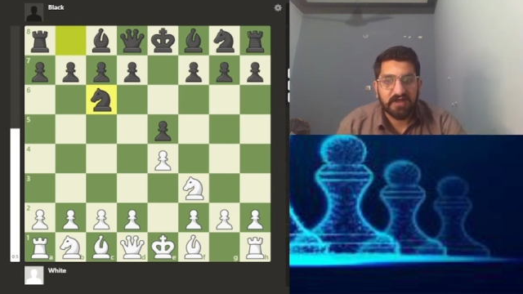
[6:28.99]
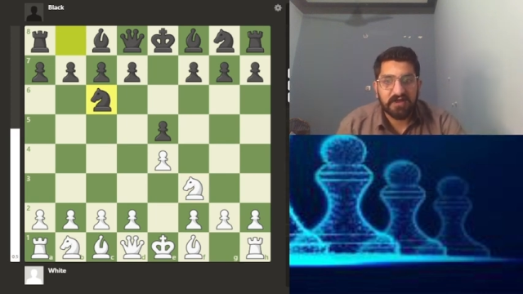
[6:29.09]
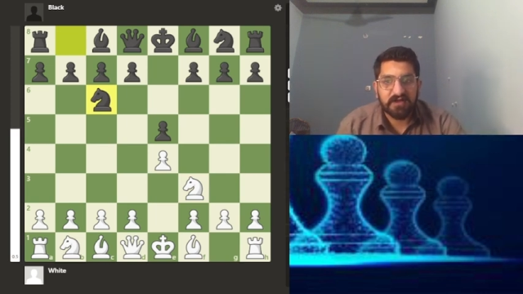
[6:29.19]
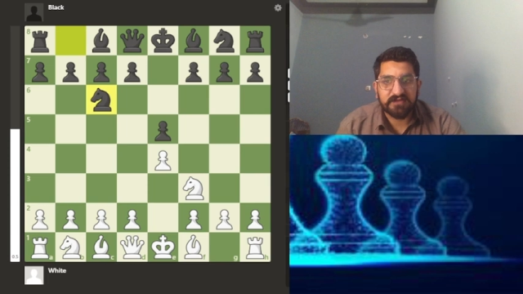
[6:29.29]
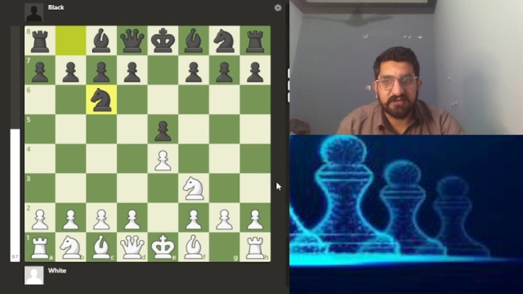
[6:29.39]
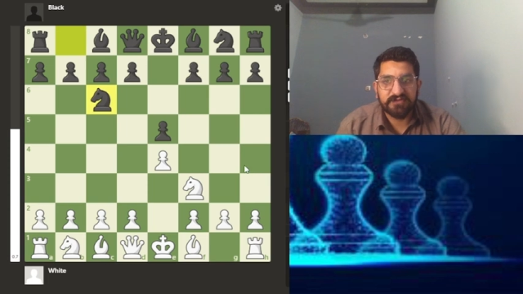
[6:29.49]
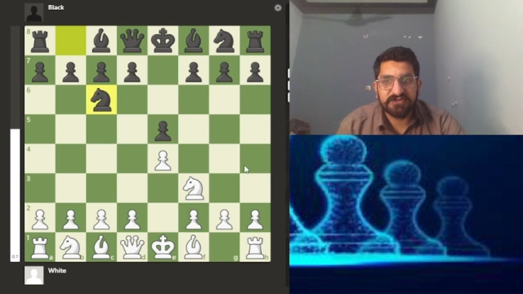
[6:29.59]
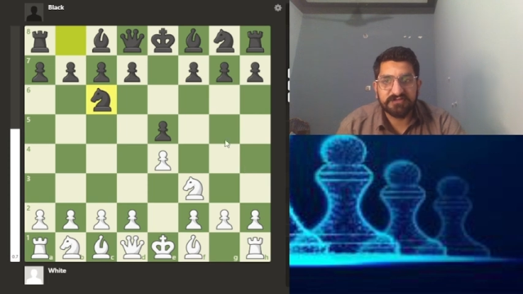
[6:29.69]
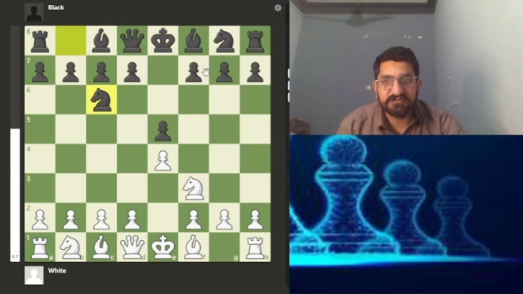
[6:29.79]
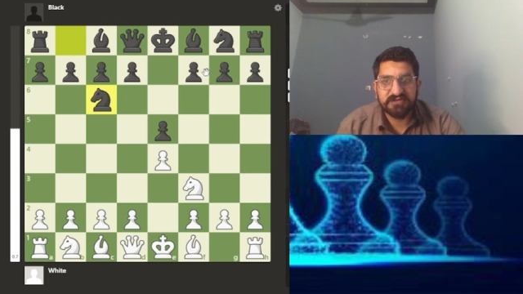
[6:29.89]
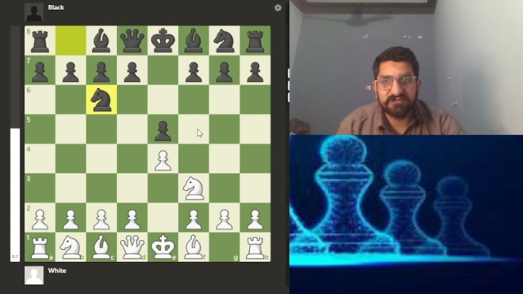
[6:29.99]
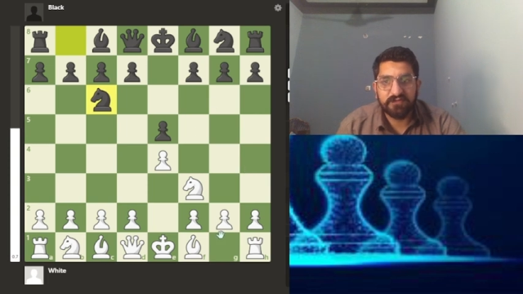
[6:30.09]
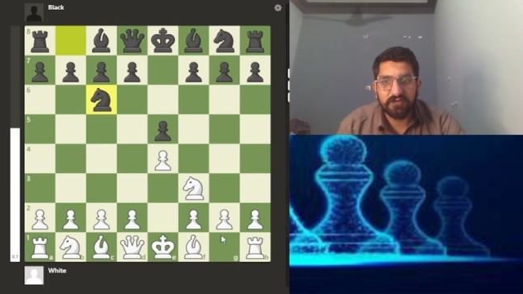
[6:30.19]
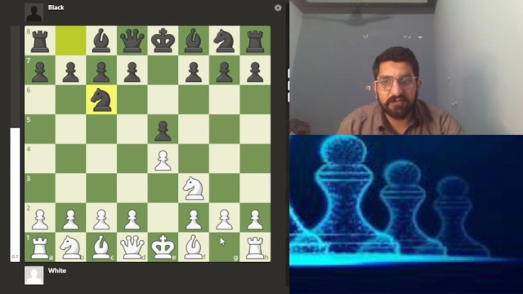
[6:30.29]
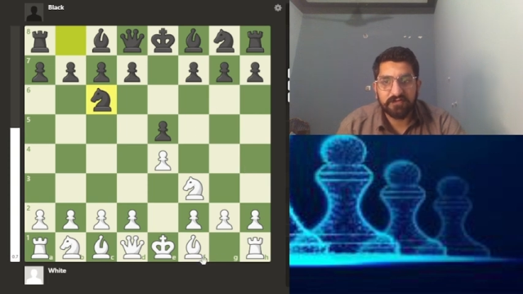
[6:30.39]
And the bishop
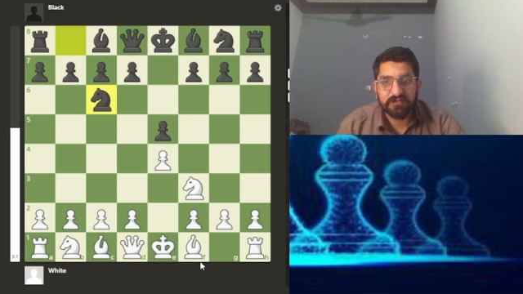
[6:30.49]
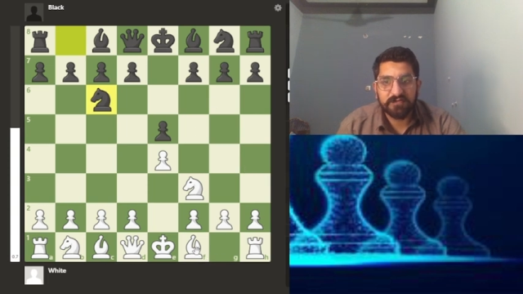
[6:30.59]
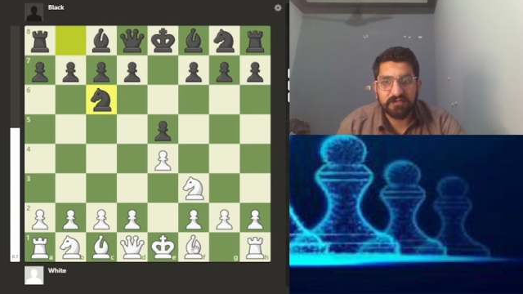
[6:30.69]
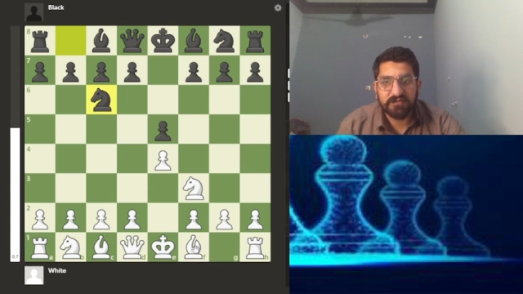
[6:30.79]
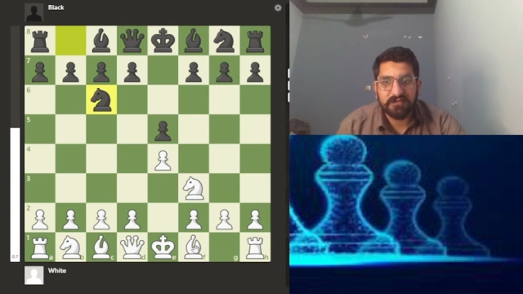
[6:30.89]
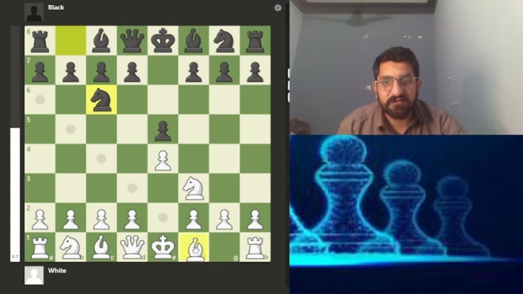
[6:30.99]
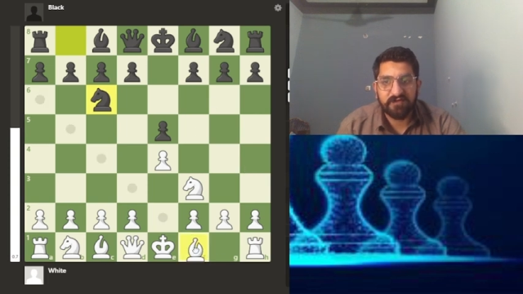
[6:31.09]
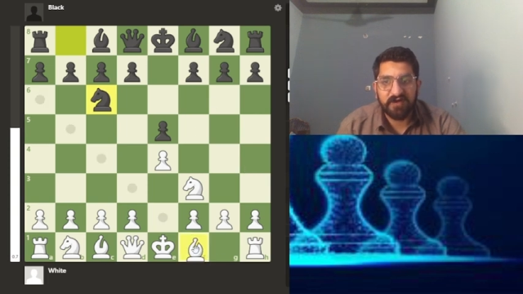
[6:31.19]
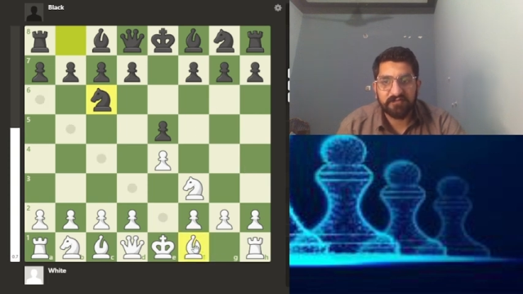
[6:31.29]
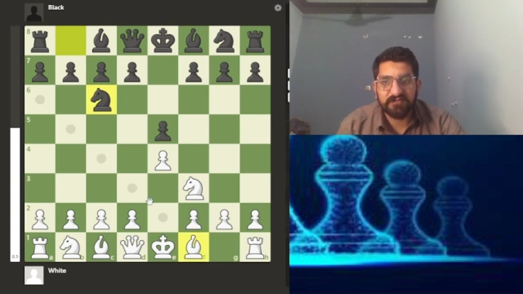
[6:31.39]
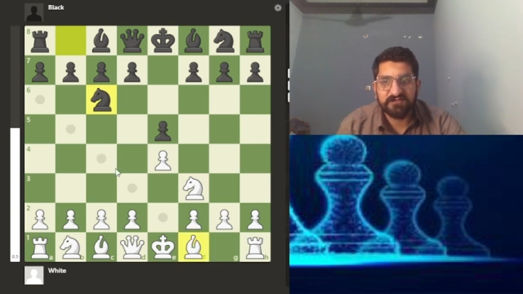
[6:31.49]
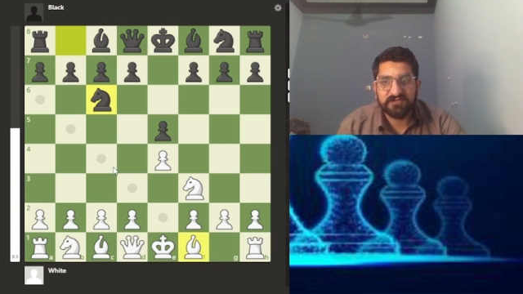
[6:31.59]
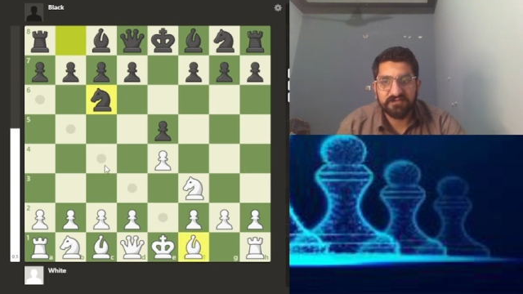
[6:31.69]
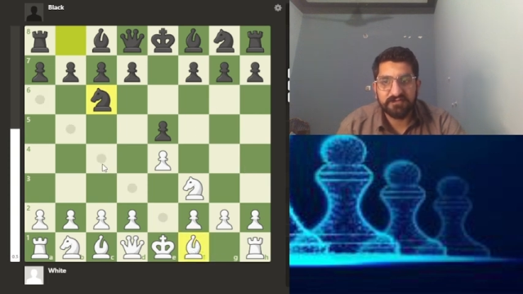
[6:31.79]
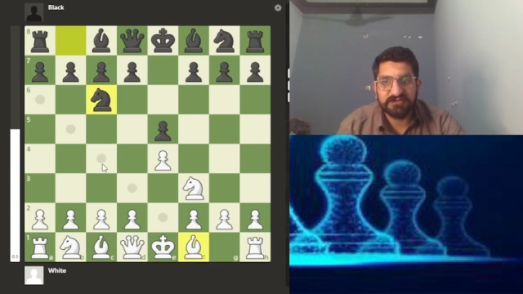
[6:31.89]
c4, white moves
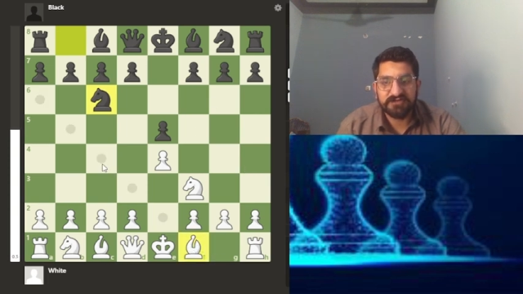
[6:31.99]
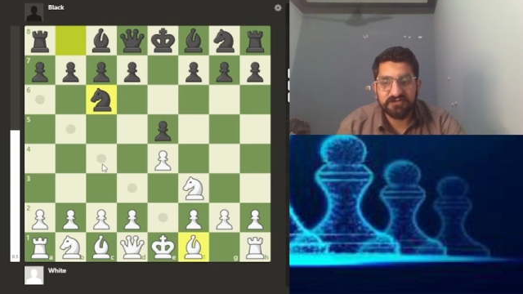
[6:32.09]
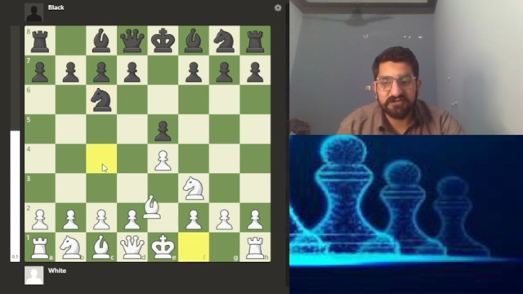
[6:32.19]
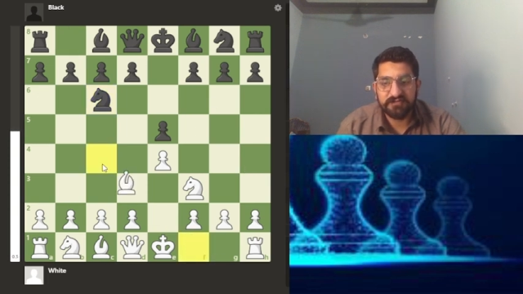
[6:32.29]
his bishop,